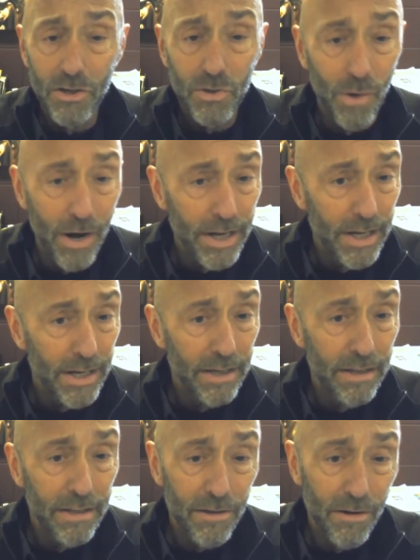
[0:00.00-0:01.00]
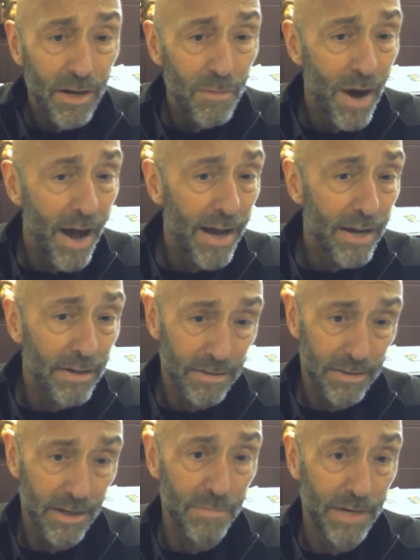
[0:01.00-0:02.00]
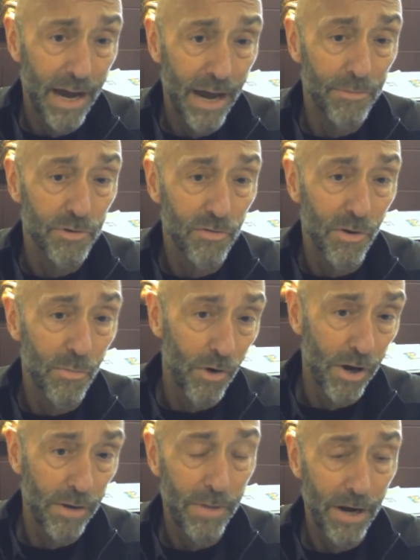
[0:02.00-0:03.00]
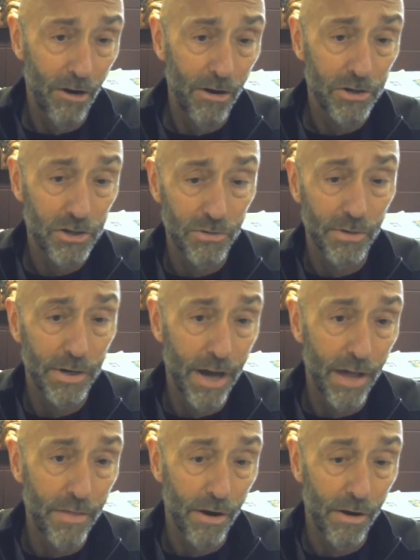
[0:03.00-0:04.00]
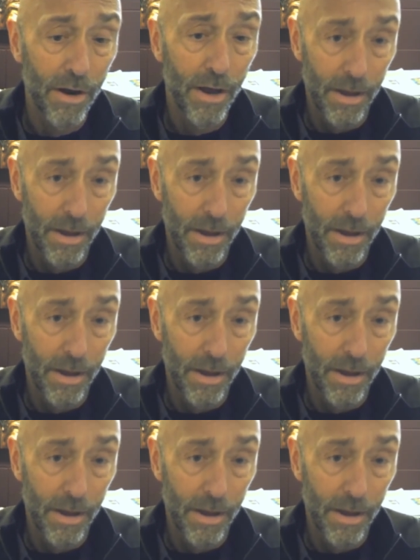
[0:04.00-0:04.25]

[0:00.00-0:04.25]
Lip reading: 20, 30 miles sometimes from one parish to another